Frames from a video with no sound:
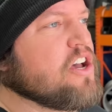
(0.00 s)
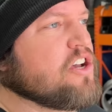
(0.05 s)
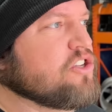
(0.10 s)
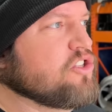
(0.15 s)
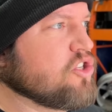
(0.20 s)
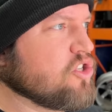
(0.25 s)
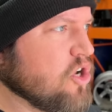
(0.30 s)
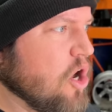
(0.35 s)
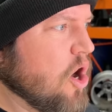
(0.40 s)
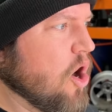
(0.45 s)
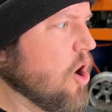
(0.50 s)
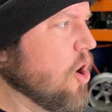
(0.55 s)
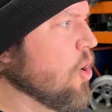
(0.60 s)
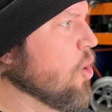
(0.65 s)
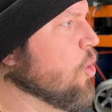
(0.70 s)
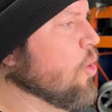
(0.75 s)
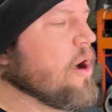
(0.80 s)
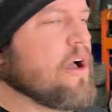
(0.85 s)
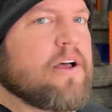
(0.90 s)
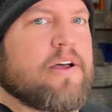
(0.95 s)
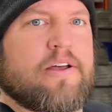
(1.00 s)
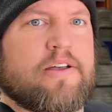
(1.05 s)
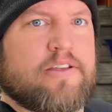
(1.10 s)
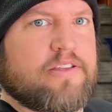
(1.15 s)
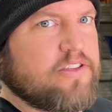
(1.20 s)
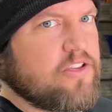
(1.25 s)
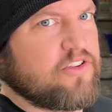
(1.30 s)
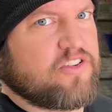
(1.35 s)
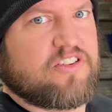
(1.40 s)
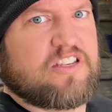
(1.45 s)
So
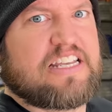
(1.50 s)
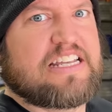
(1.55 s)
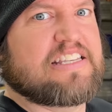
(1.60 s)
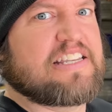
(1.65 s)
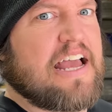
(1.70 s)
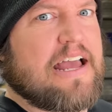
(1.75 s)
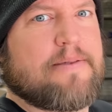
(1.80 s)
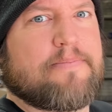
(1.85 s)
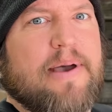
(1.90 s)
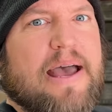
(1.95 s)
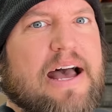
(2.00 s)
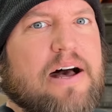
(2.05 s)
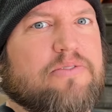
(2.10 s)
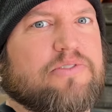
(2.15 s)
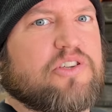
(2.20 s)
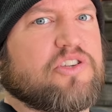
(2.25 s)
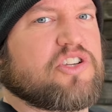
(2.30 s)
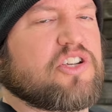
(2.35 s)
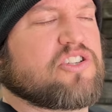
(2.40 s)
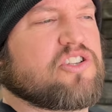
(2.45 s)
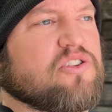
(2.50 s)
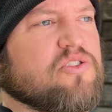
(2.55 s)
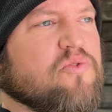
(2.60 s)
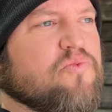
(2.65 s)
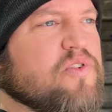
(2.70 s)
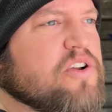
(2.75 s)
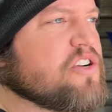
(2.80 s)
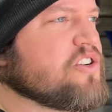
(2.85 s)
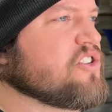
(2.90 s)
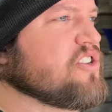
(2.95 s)
you see 10 pounds is just in the
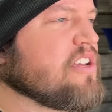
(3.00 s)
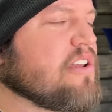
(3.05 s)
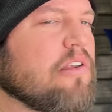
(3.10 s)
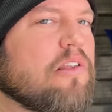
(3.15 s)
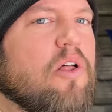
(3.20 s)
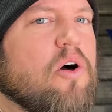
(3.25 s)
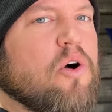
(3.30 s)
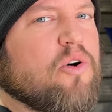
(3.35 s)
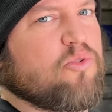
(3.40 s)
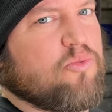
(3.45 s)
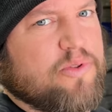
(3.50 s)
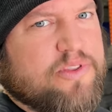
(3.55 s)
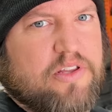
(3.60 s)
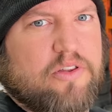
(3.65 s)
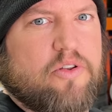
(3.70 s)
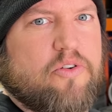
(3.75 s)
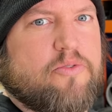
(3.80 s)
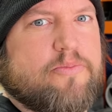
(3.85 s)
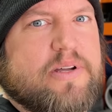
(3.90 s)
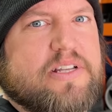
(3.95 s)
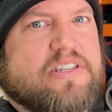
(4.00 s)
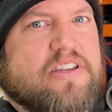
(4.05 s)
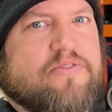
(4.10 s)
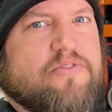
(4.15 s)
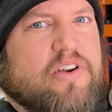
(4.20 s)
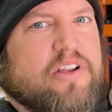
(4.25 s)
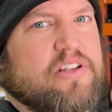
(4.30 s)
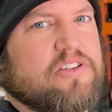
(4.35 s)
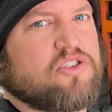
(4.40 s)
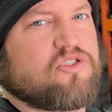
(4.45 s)
rear seat alone with a little bit
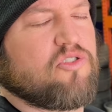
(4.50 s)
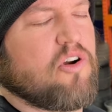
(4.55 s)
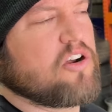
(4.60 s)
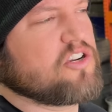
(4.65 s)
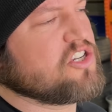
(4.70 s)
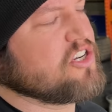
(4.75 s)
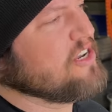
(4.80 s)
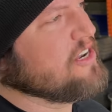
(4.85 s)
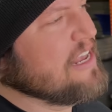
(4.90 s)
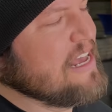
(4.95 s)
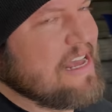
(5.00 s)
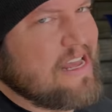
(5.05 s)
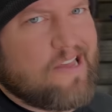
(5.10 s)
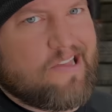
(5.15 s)
different construction.